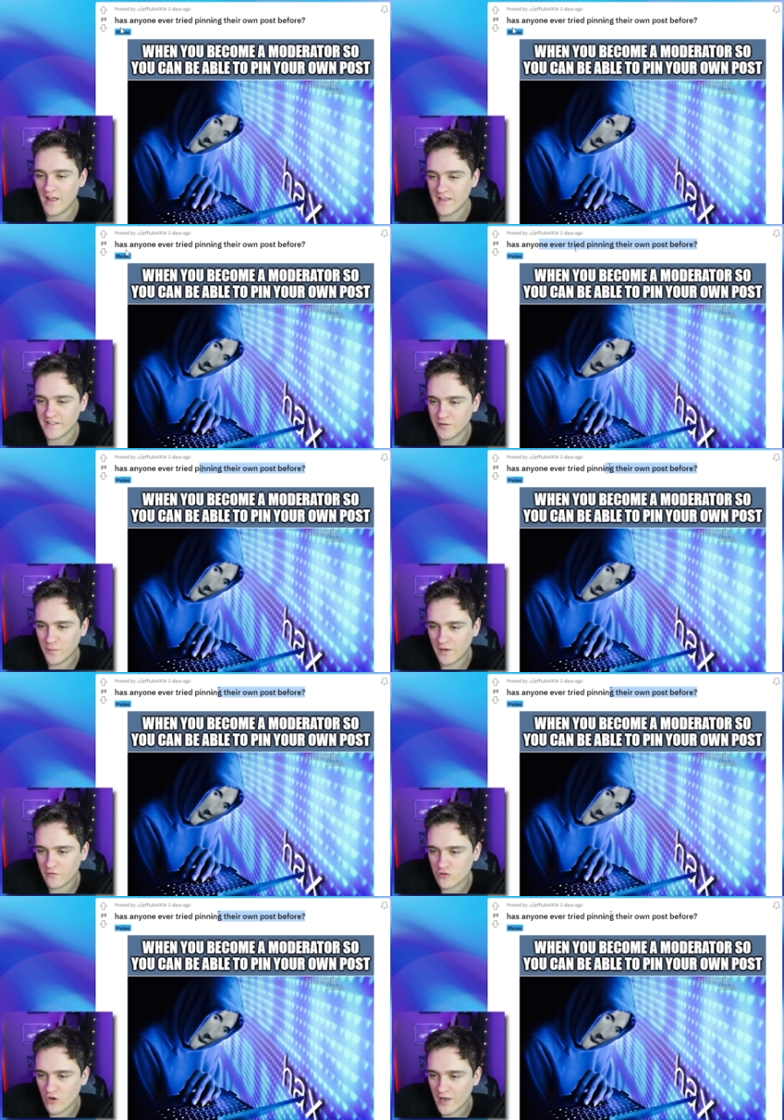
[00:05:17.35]
Has anyone
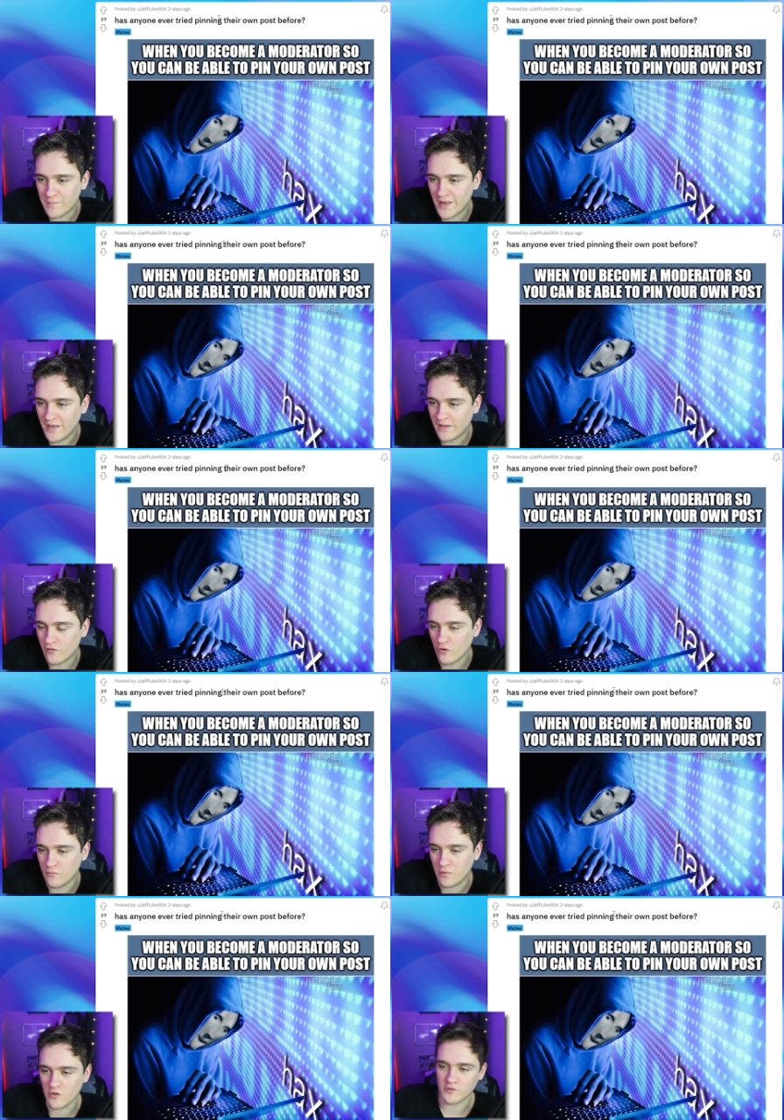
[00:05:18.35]
ever tried pinning their
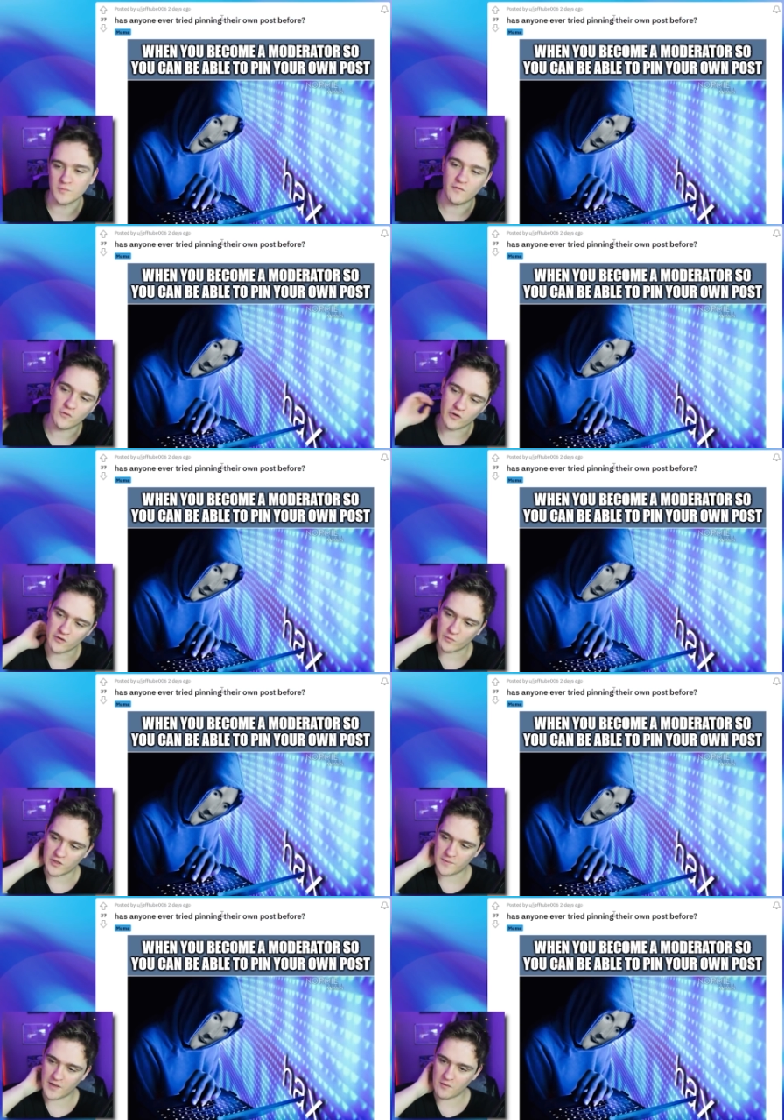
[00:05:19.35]
own post before? When
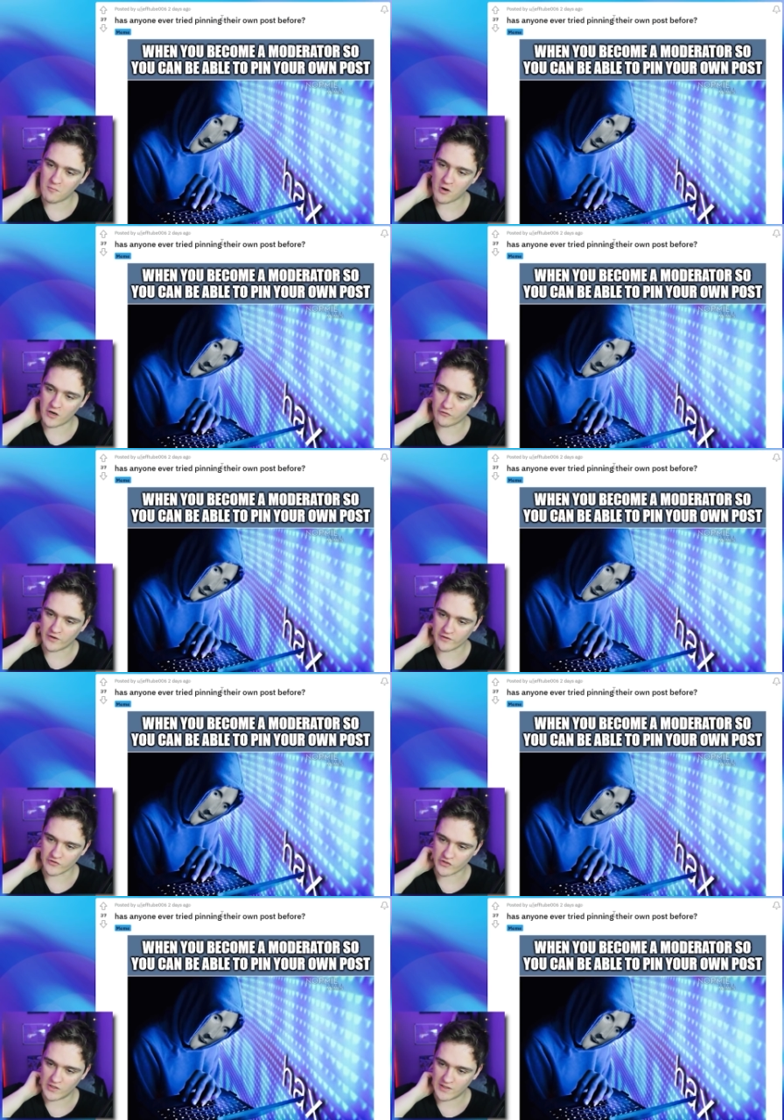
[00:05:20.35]
you become a moderator,
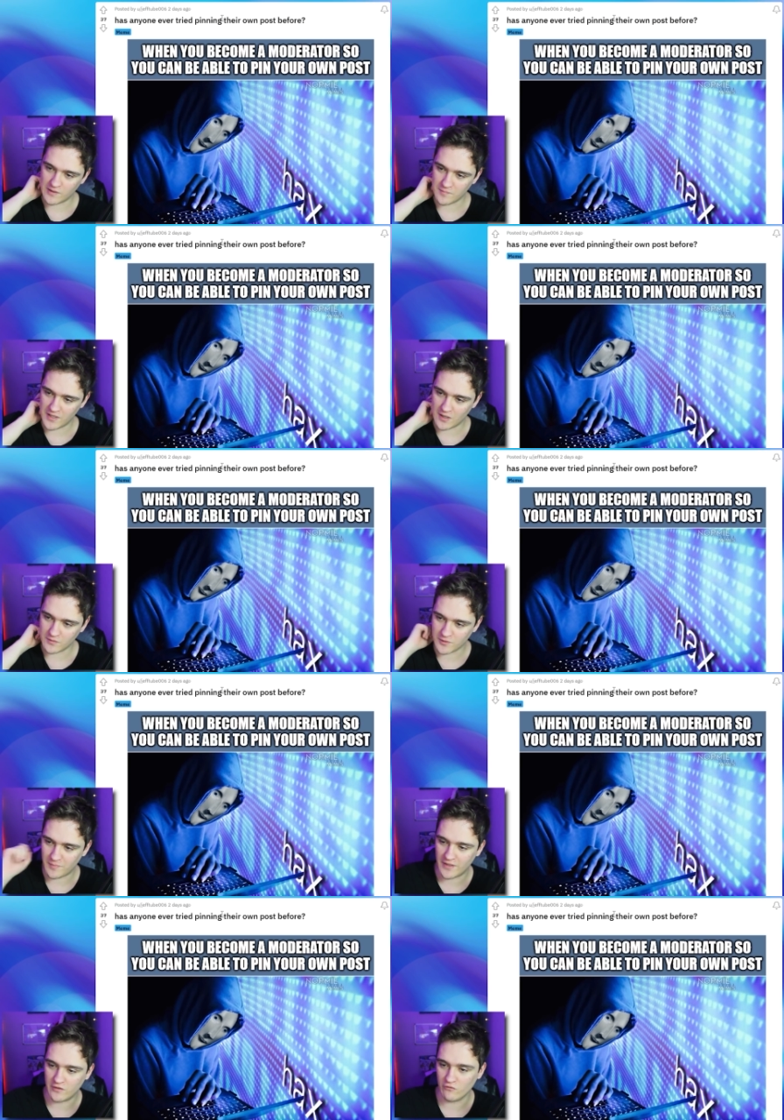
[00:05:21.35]
so you can be able to
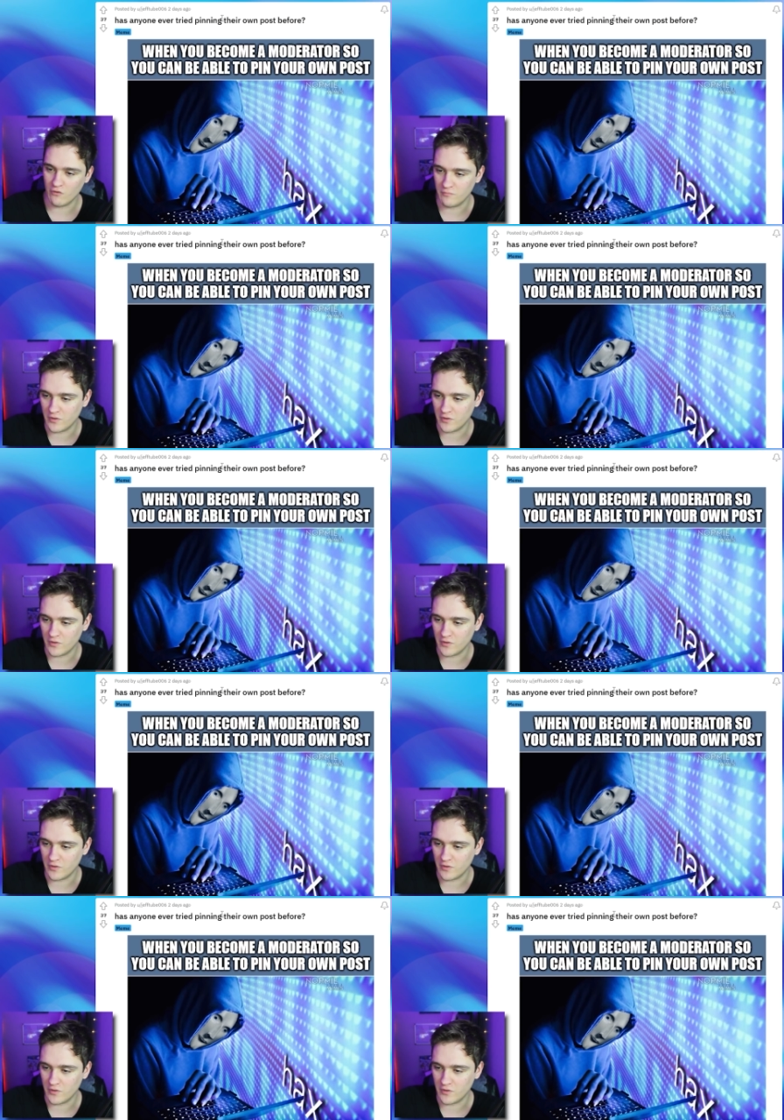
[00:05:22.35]
pin your own